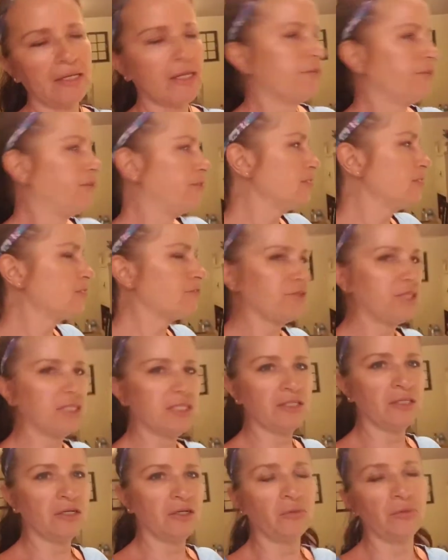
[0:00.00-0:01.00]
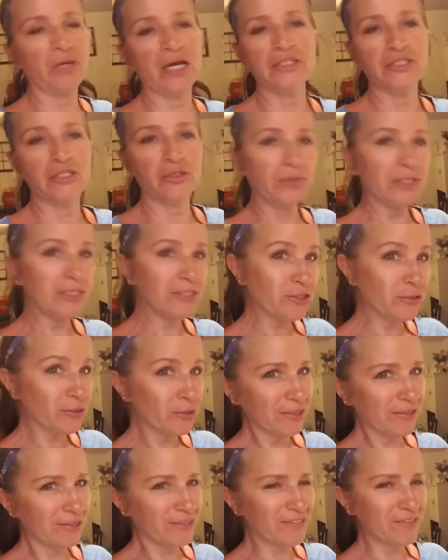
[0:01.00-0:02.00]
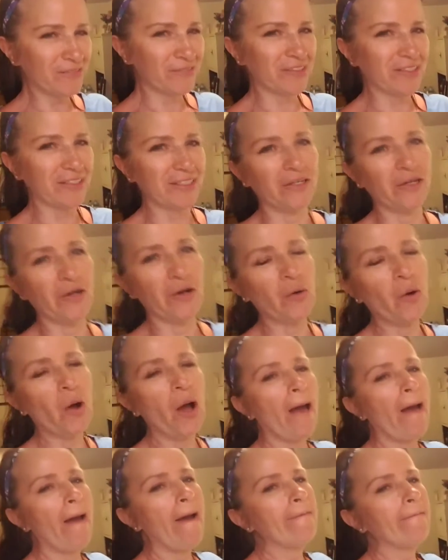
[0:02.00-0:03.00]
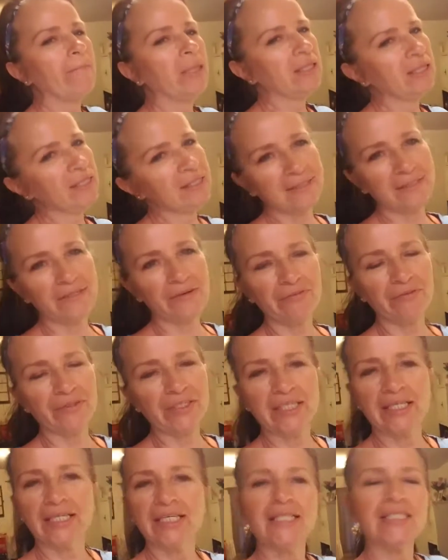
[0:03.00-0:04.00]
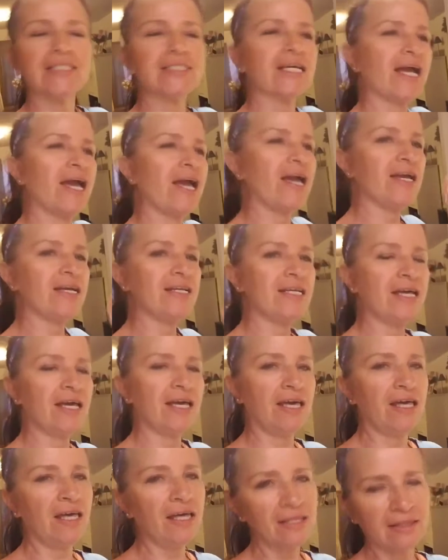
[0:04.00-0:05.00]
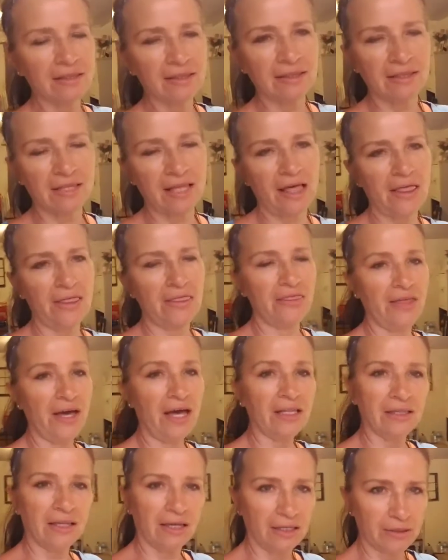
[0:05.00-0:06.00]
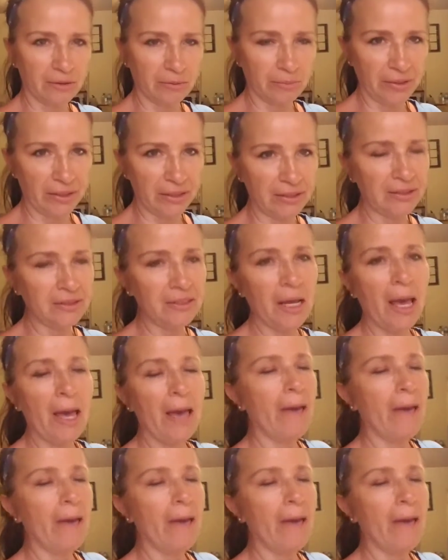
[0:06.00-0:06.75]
this video and you enjoyed this video, please don't forget and hit that like button.